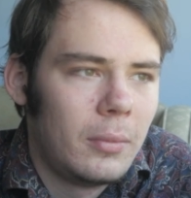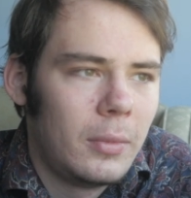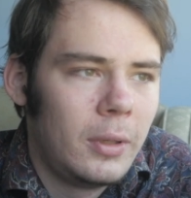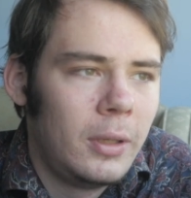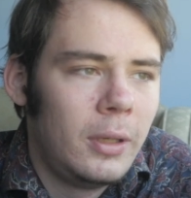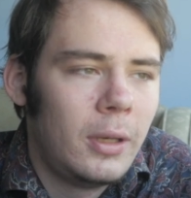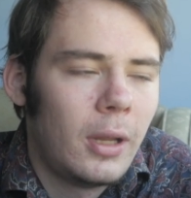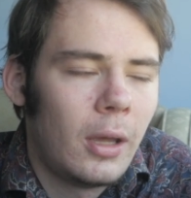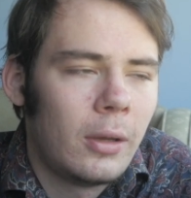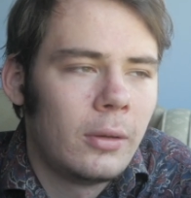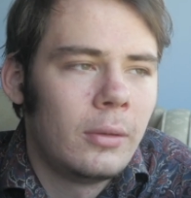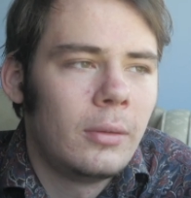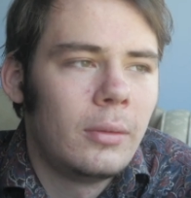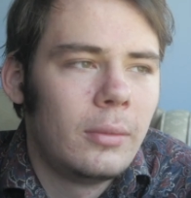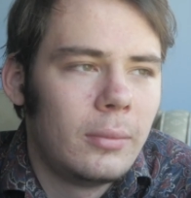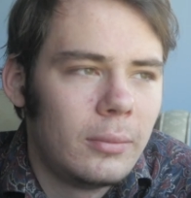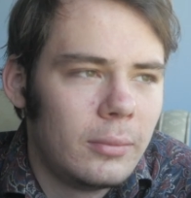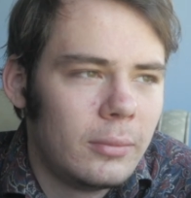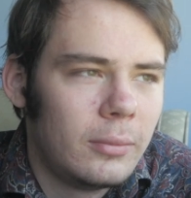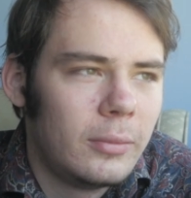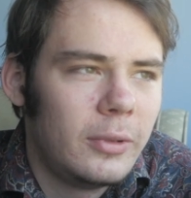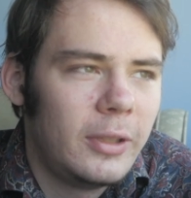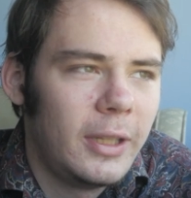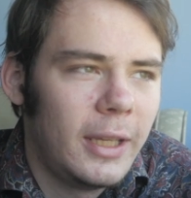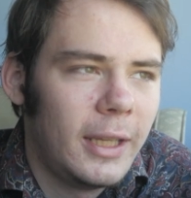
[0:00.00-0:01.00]
no
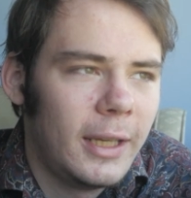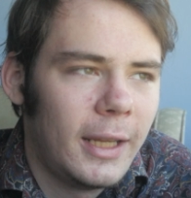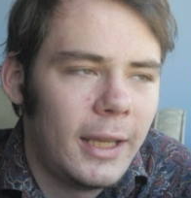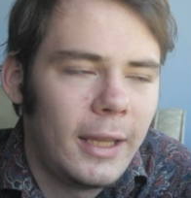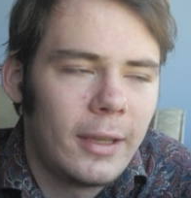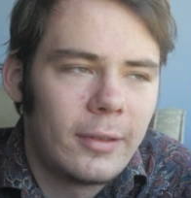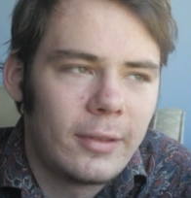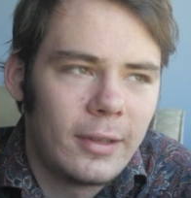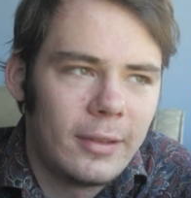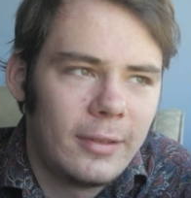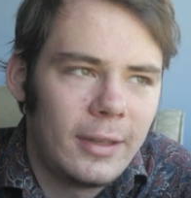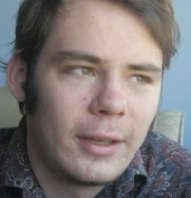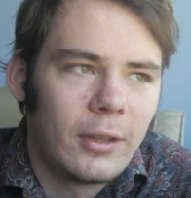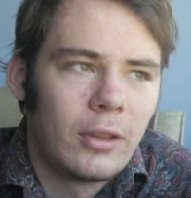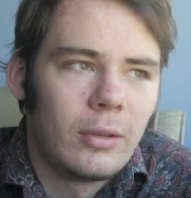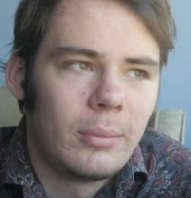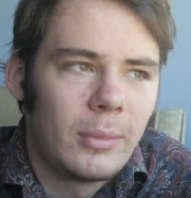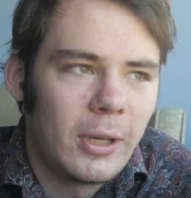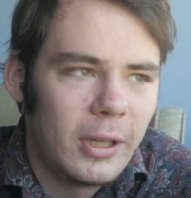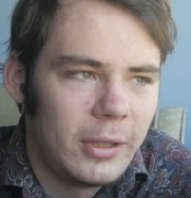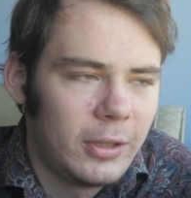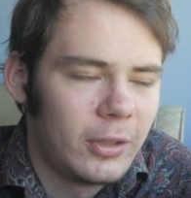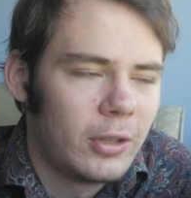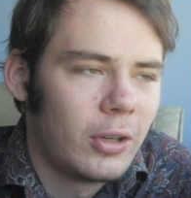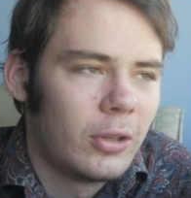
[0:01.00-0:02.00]
DNA existing on the
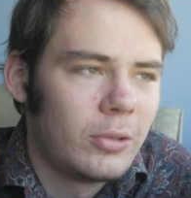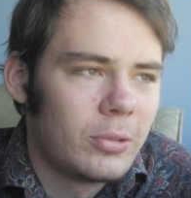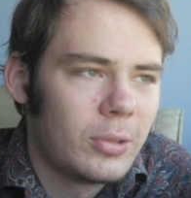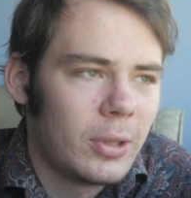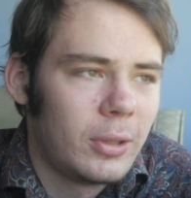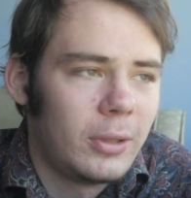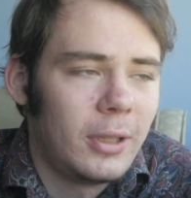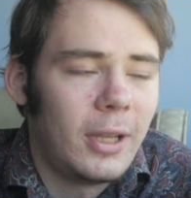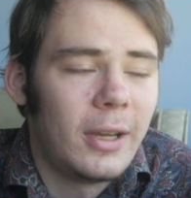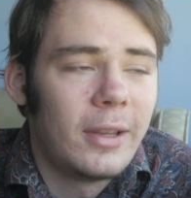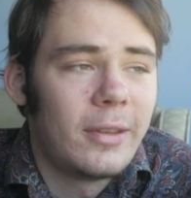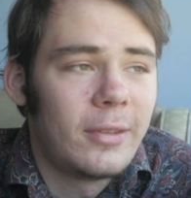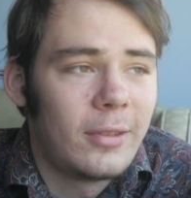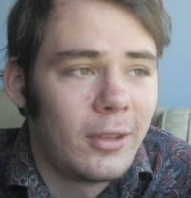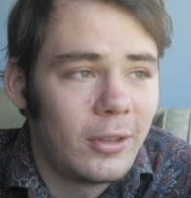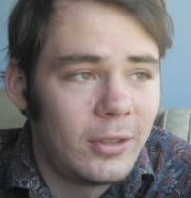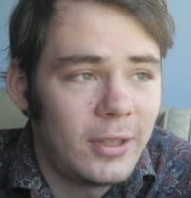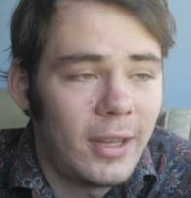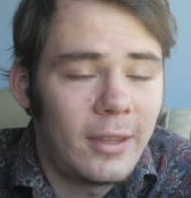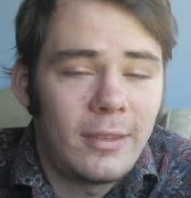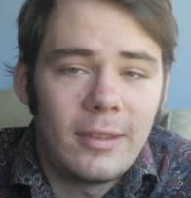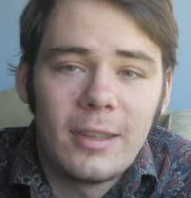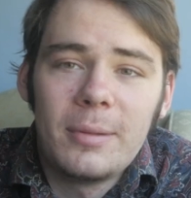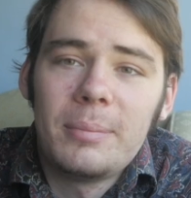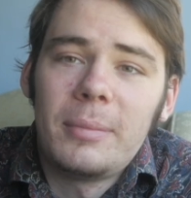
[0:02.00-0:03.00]
mitochondrial line,
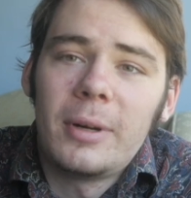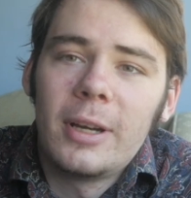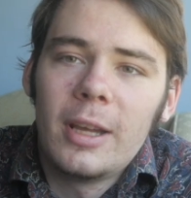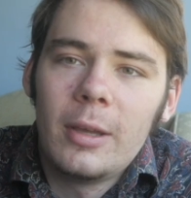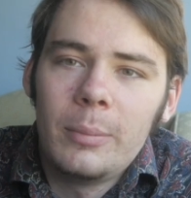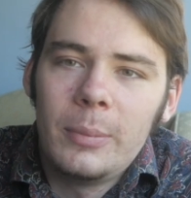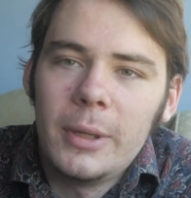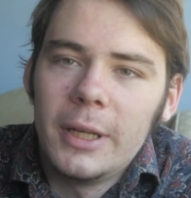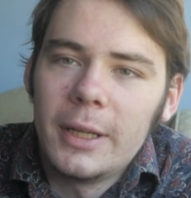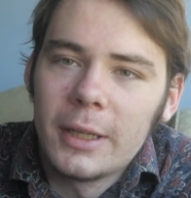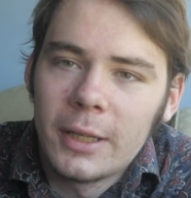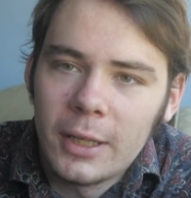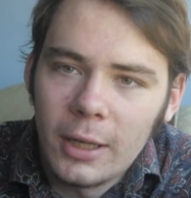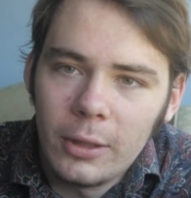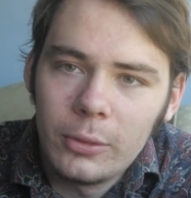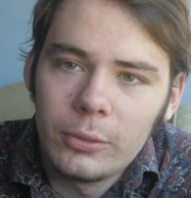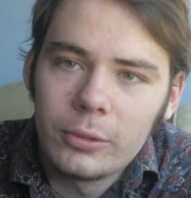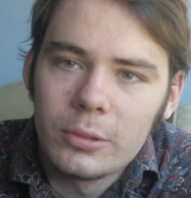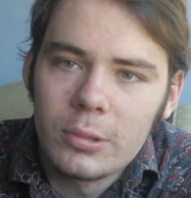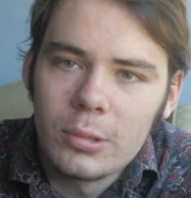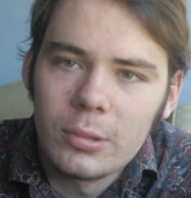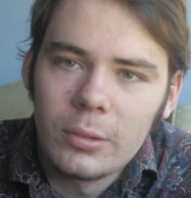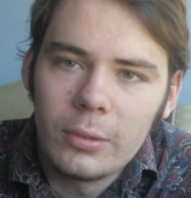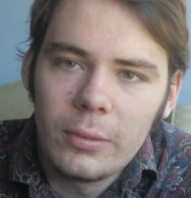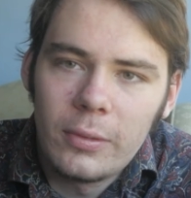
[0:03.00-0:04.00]
suggest it might have been a
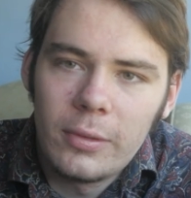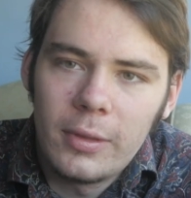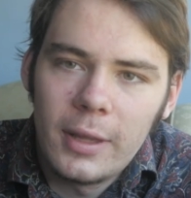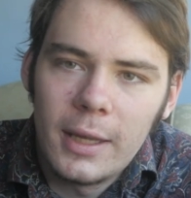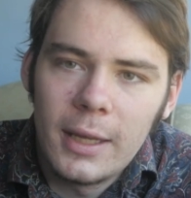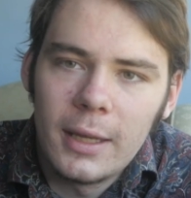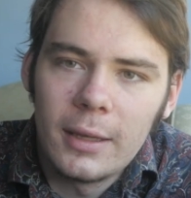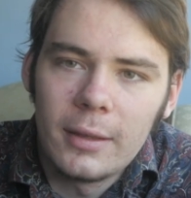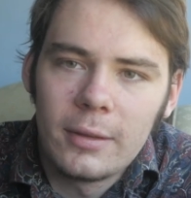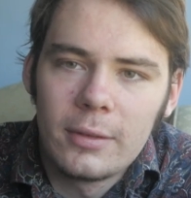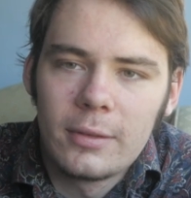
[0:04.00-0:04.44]
cultural thing.